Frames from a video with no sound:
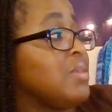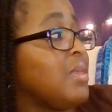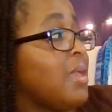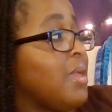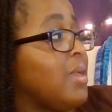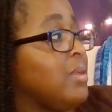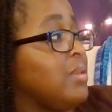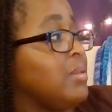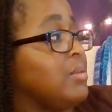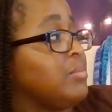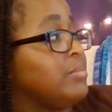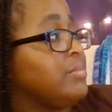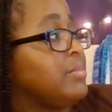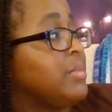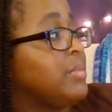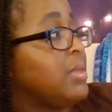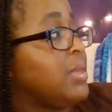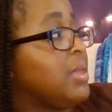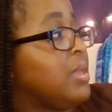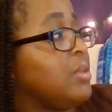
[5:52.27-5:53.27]
again
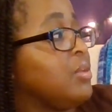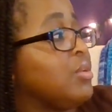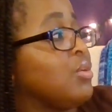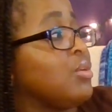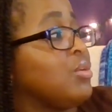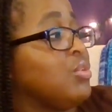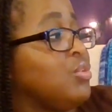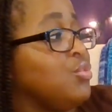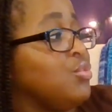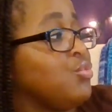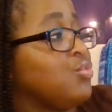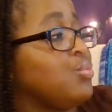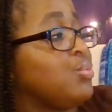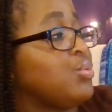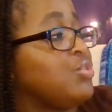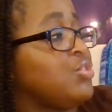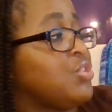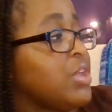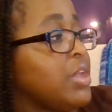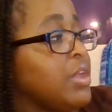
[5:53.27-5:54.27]
in her
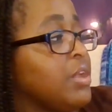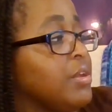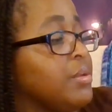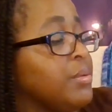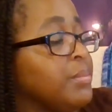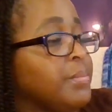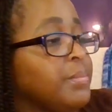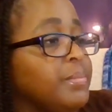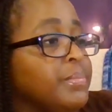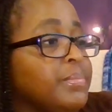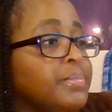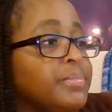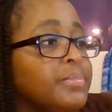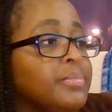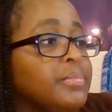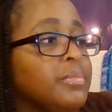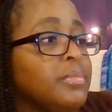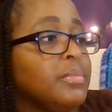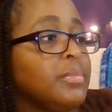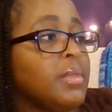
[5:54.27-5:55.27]
usual chair.
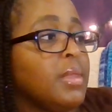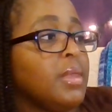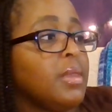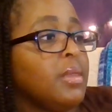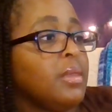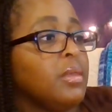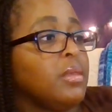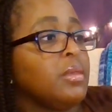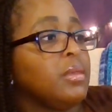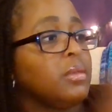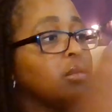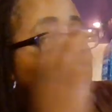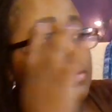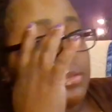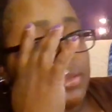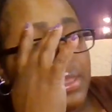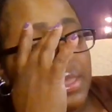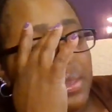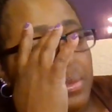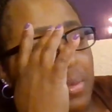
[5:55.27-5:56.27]

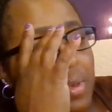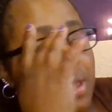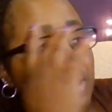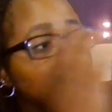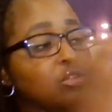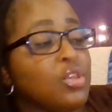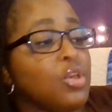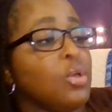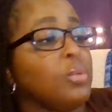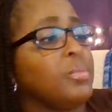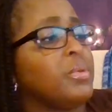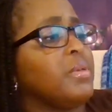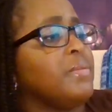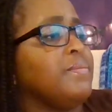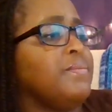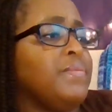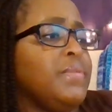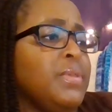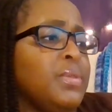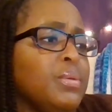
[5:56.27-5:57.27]
Dee walked home
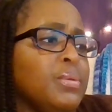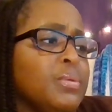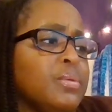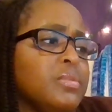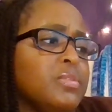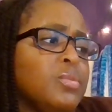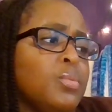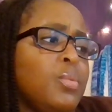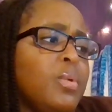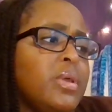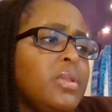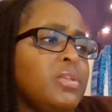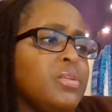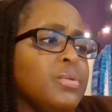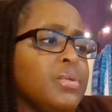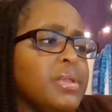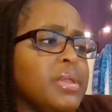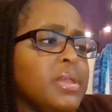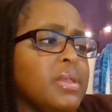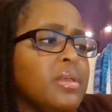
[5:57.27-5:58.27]
confused,
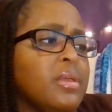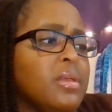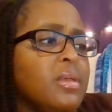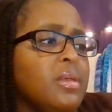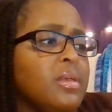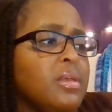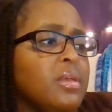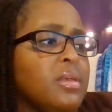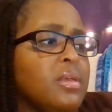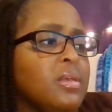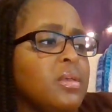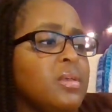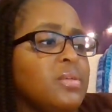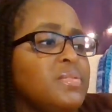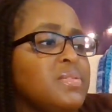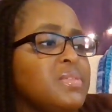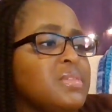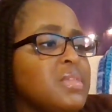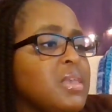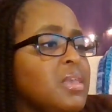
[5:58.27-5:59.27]
wondering
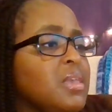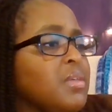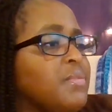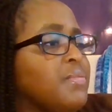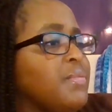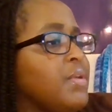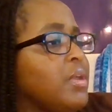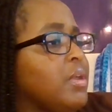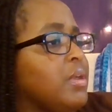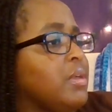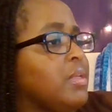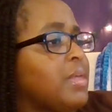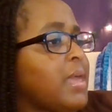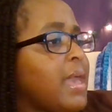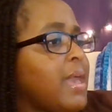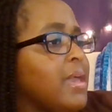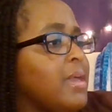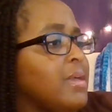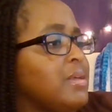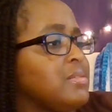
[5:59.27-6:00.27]
if singing for her
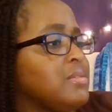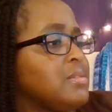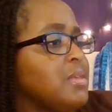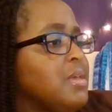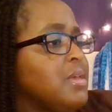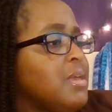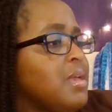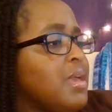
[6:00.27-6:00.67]
class